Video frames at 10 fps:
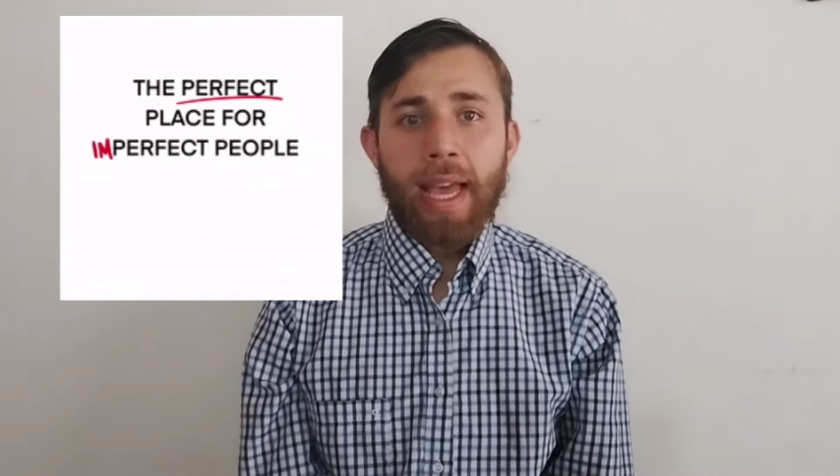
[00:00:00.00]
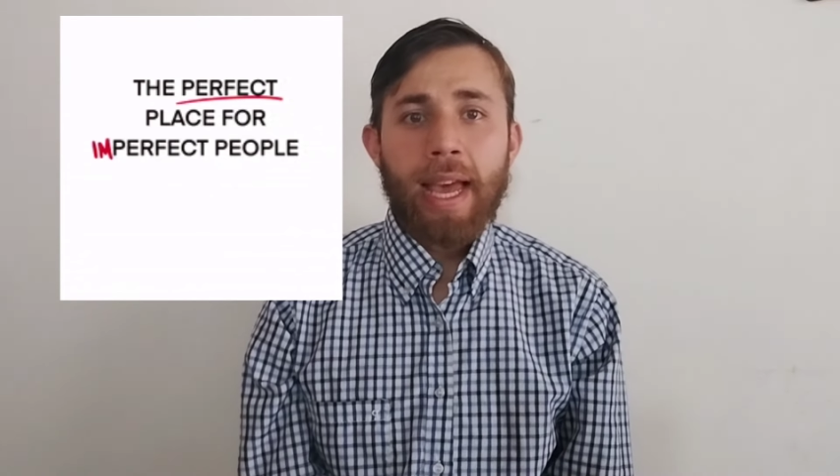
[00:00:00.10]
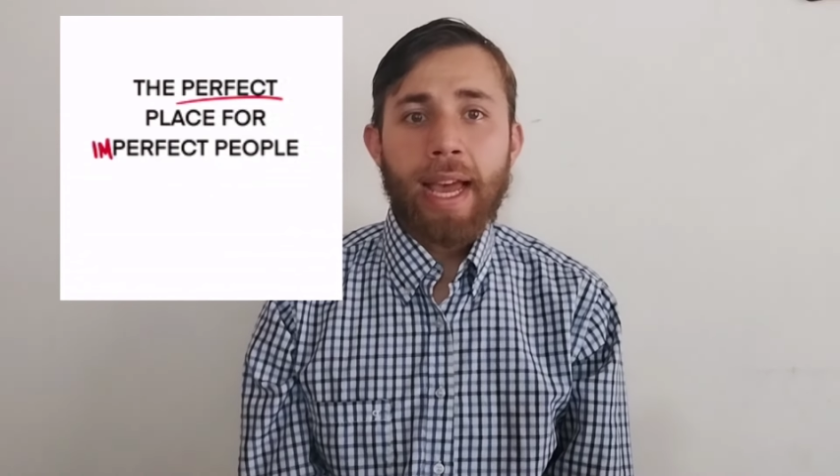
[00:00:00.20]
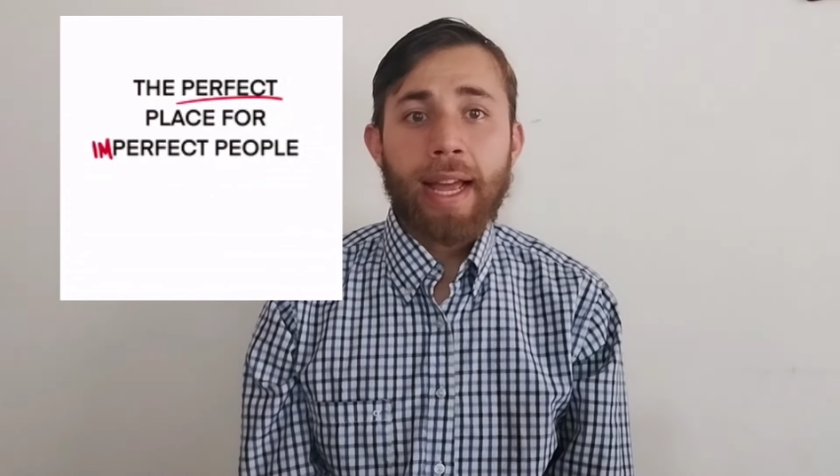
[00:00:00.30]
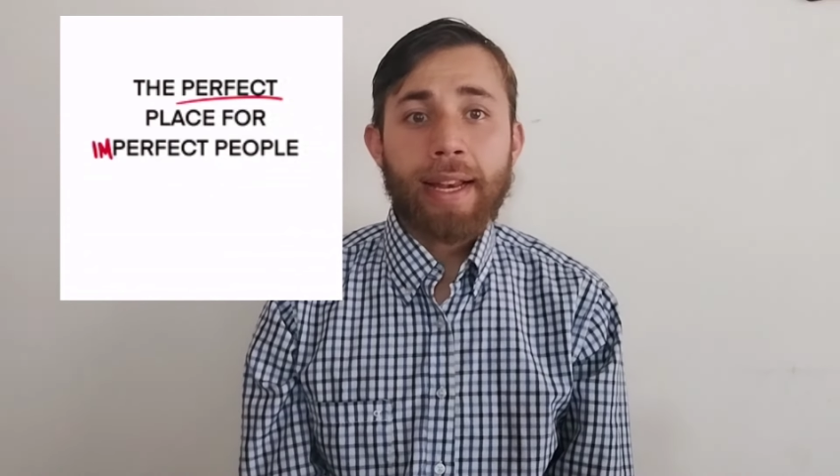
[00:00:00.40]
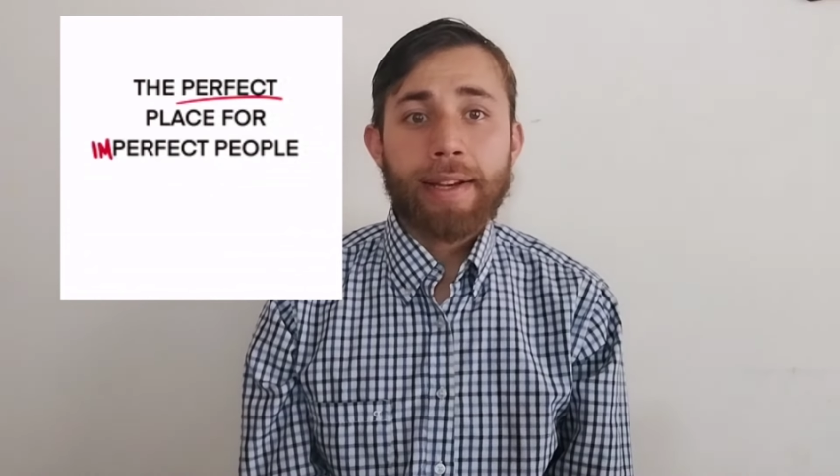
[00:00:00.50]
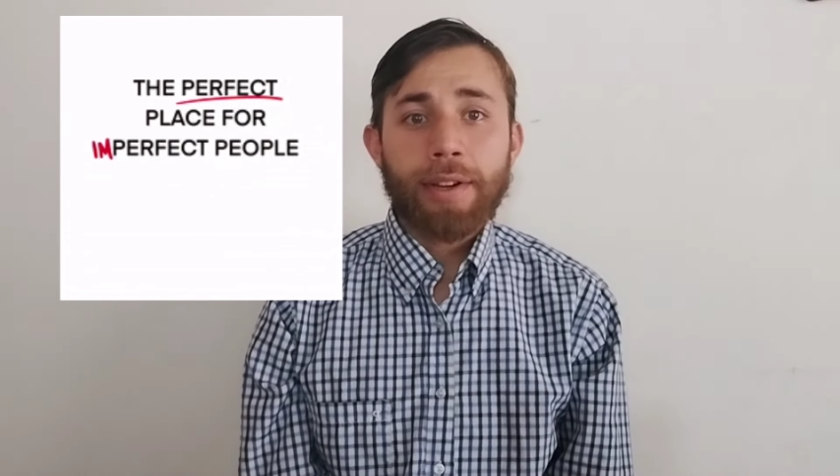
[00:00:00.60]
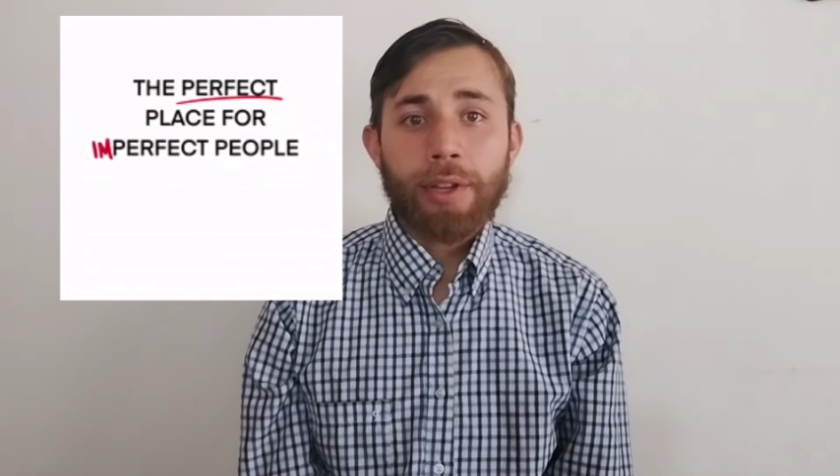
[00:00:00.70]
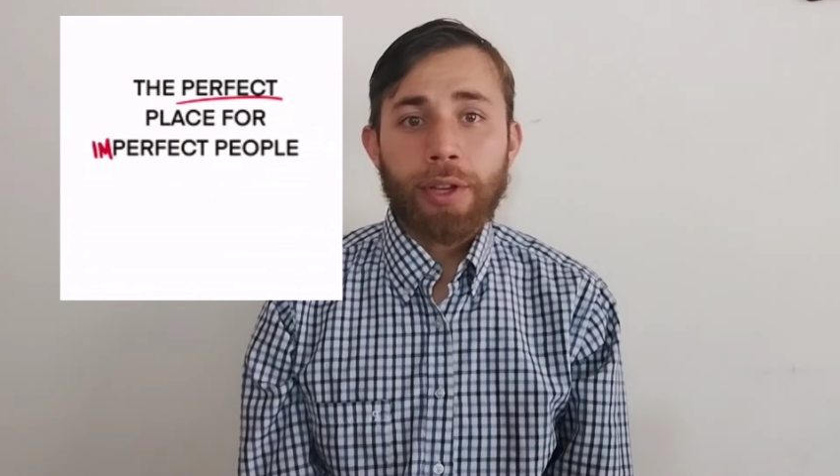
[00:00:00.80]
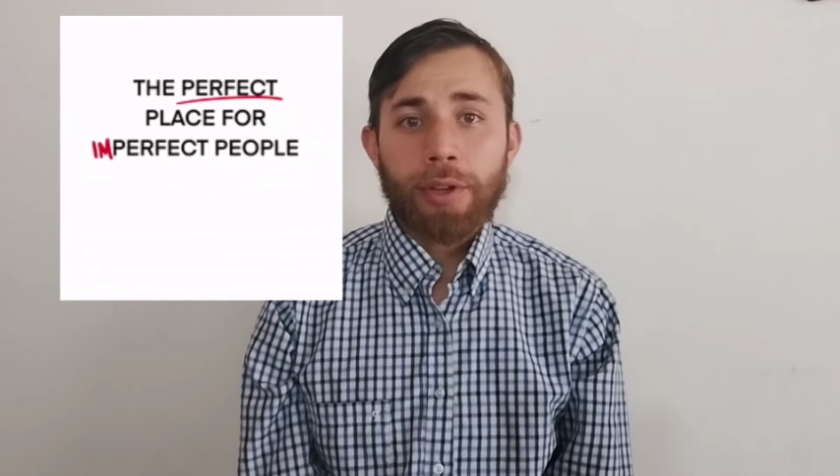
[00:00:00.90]
and
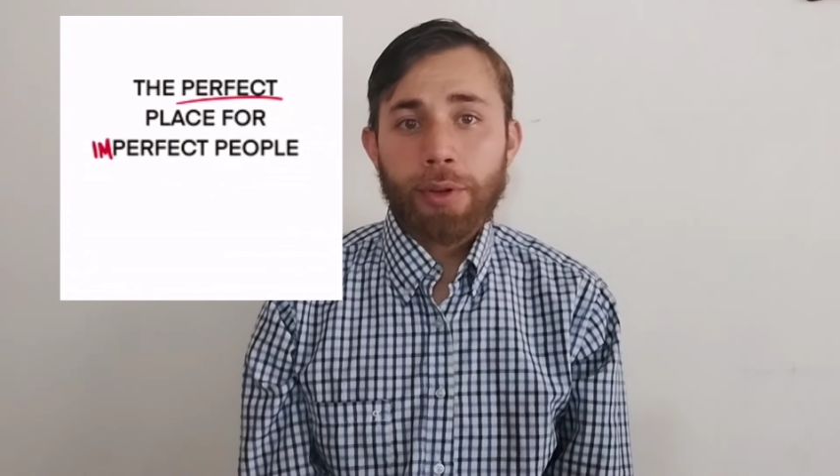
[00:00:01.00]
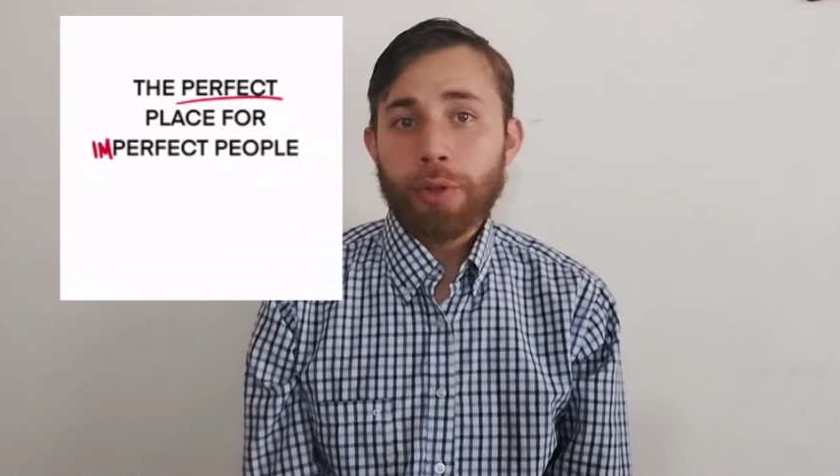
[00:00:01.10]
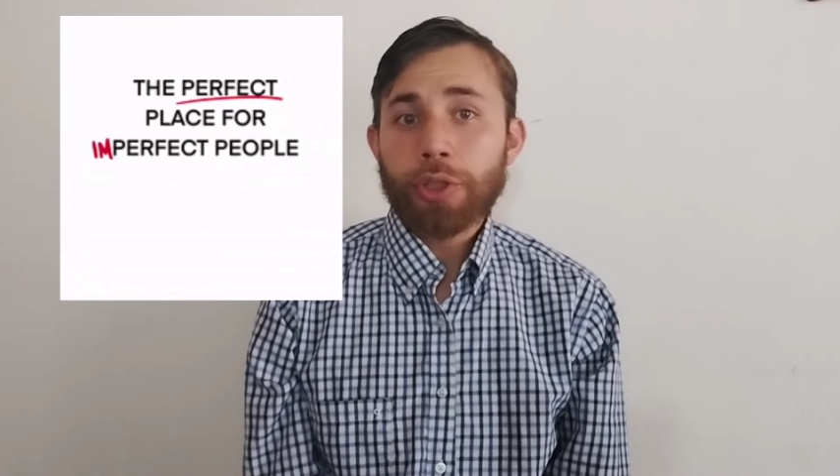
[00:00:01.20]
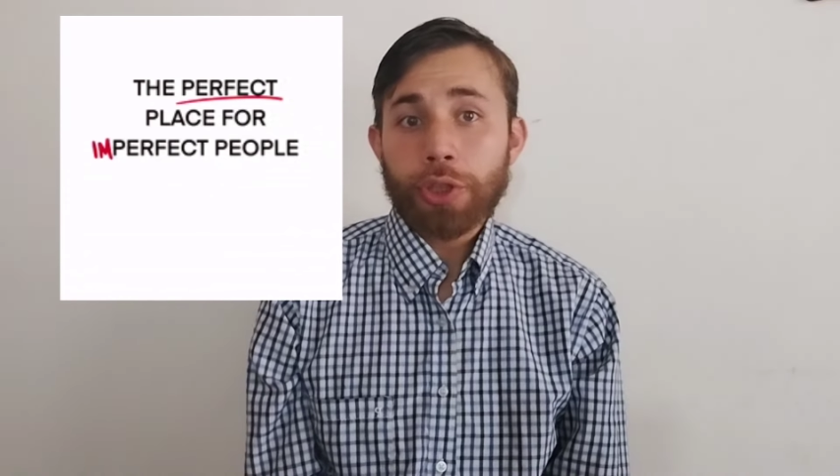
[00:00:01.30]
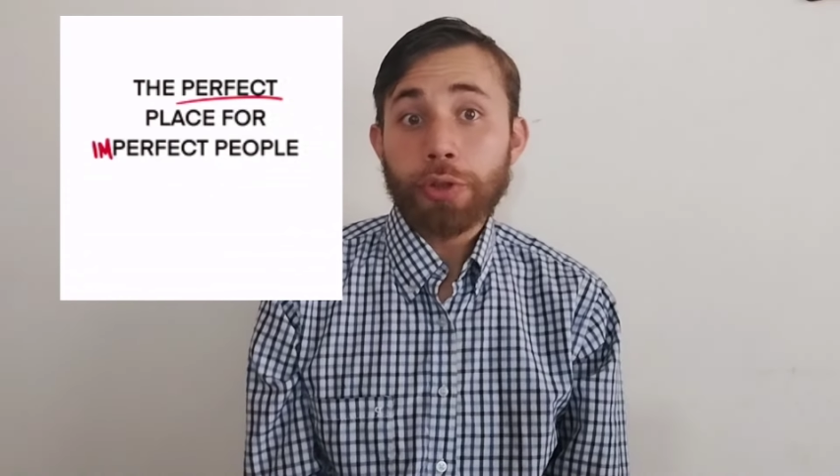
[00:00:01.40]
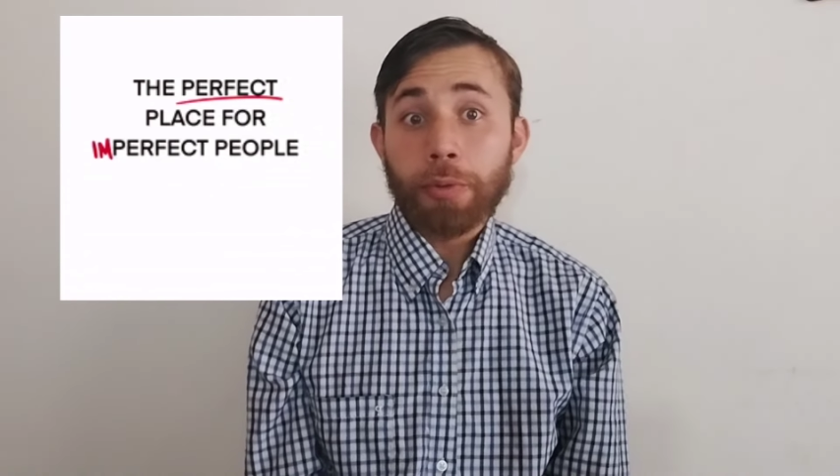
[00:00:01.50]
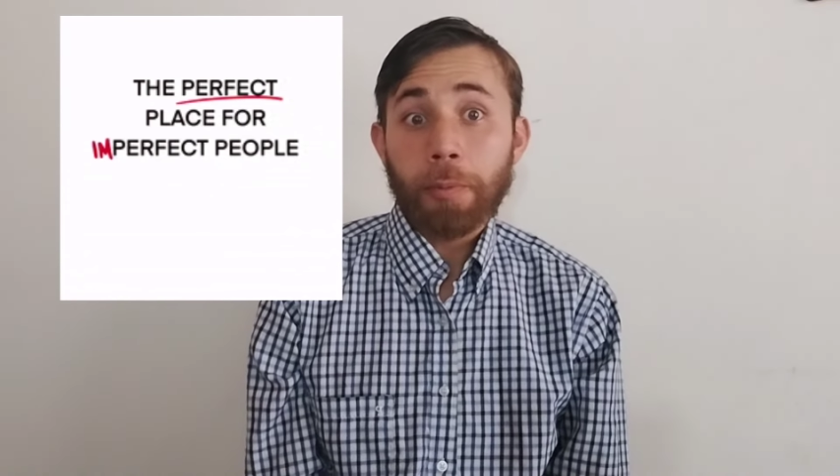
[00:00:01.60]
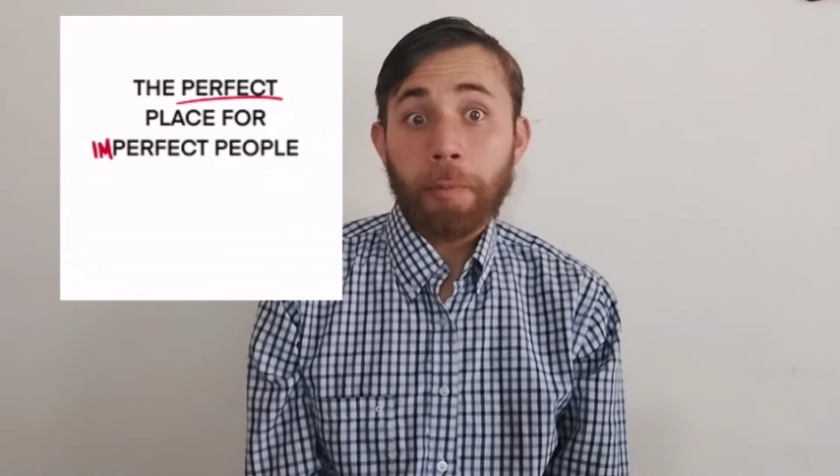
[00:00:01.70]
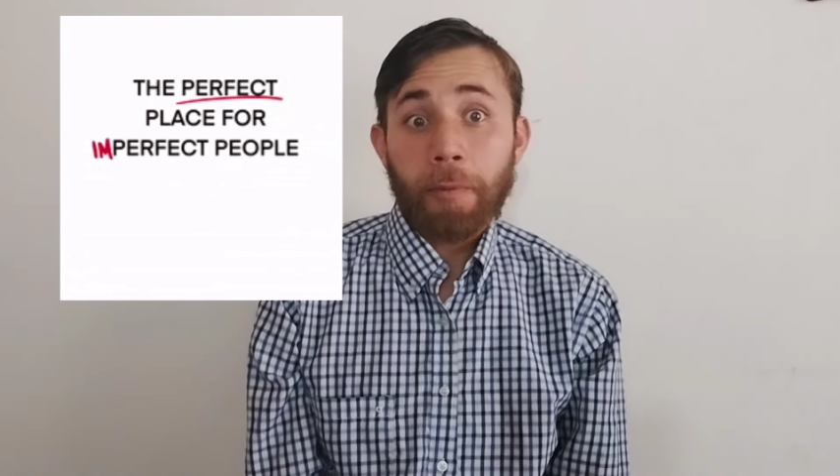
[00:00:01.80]
you should